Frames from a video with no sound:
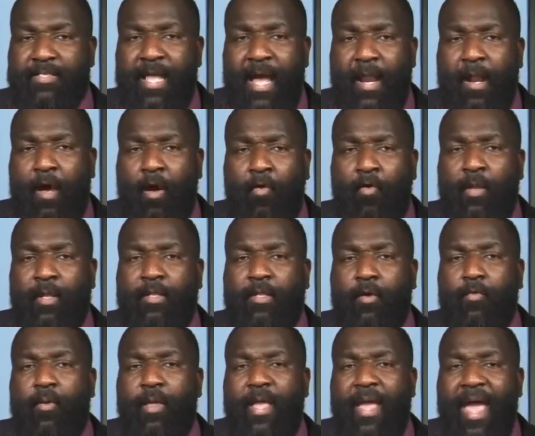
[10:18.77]
not only
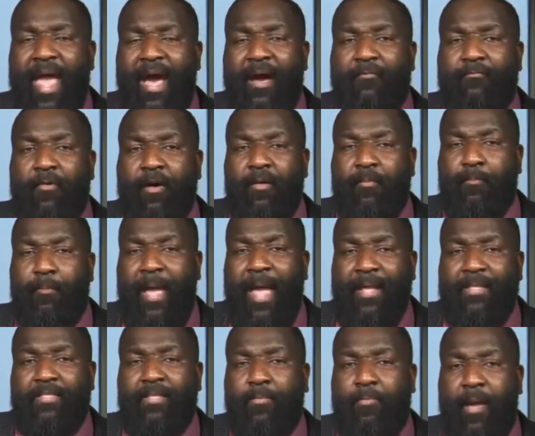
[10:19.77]
do he have a
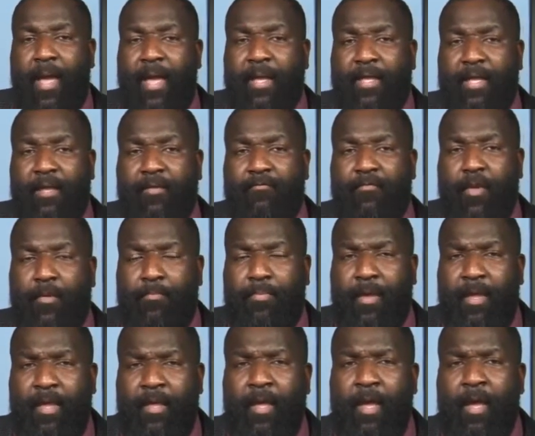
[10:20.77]
back-to-back
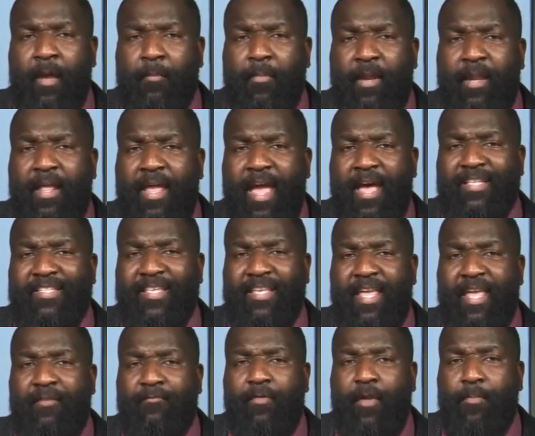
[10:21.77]
MVP, but he has an
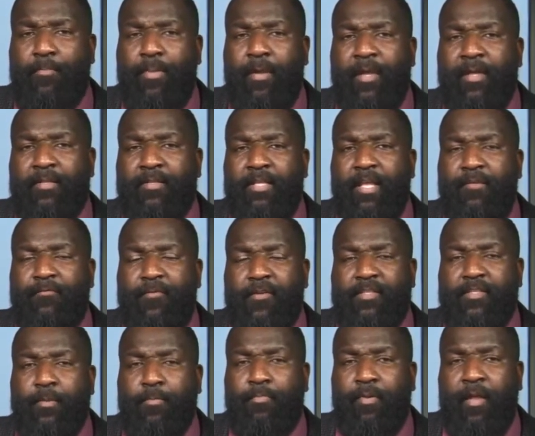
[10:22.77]
MVP and
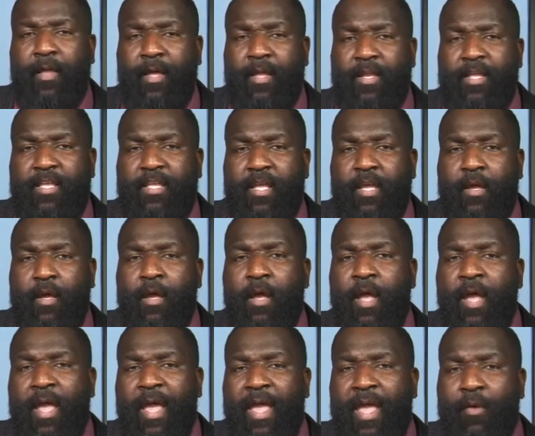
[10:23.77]
Defensive Player of the Year
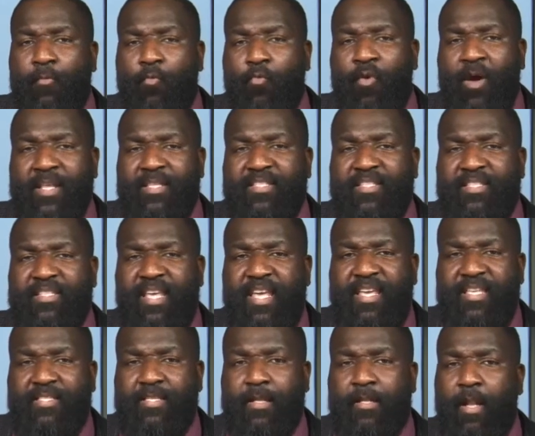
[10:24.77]
in one
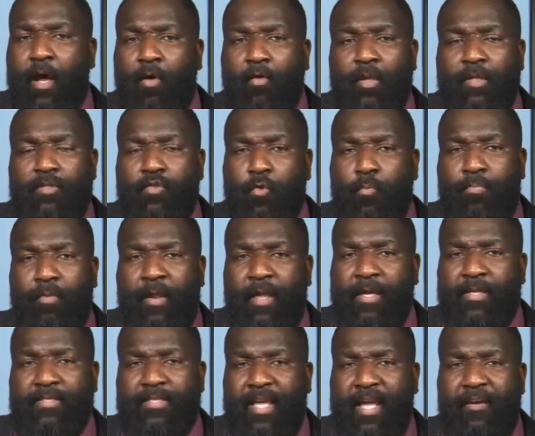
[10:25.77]
season. The only two
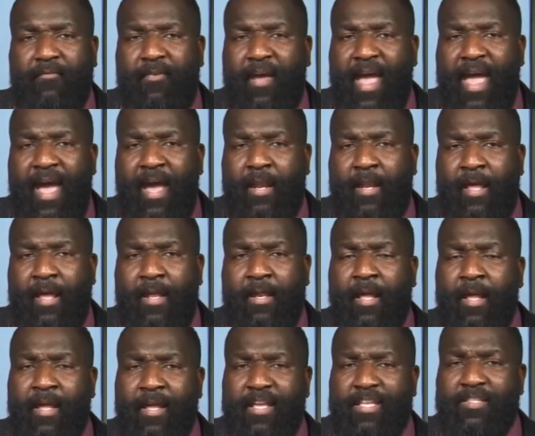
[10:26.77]
players to ever have that
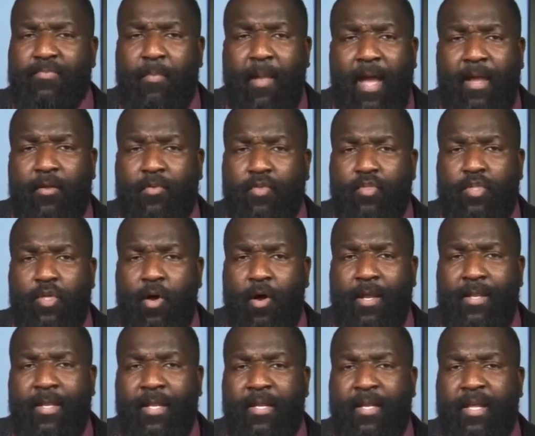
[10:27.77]
is Michael
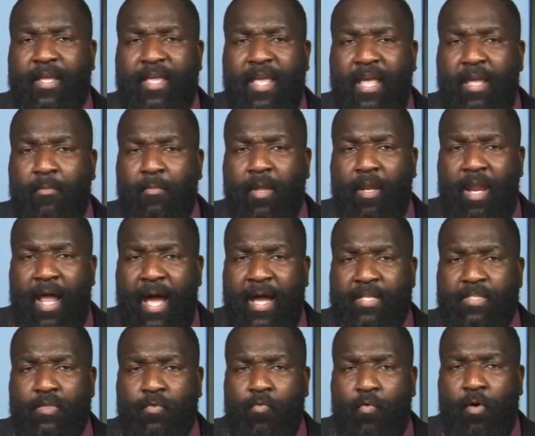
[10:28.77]
Jordan and Hakeem
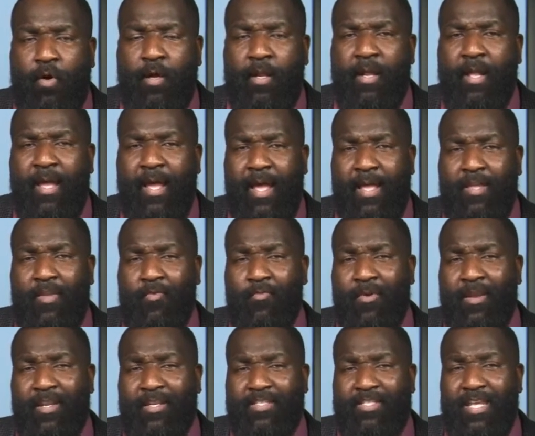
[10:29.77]
Olajuwon. And you
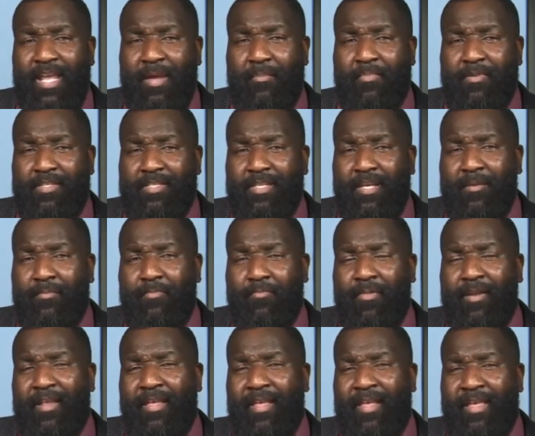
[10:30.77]
win a championship
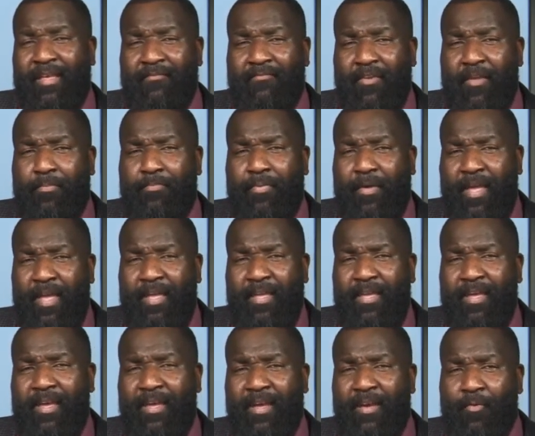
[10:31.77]
with an
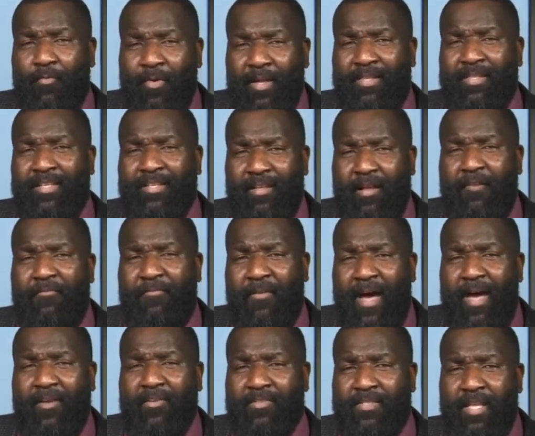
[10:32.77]
MVP, with a
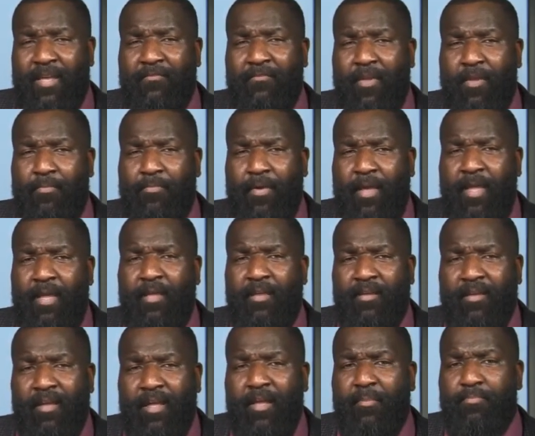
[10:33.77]
finals MVP,
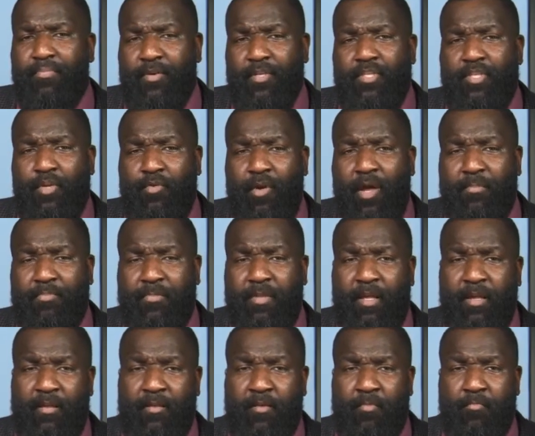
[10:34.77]
it puts you up
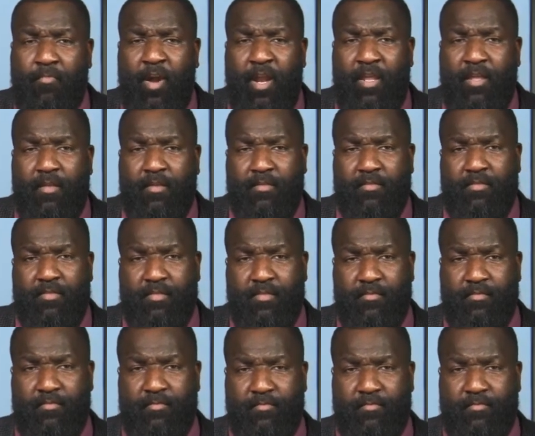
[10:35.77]
there in them rankings.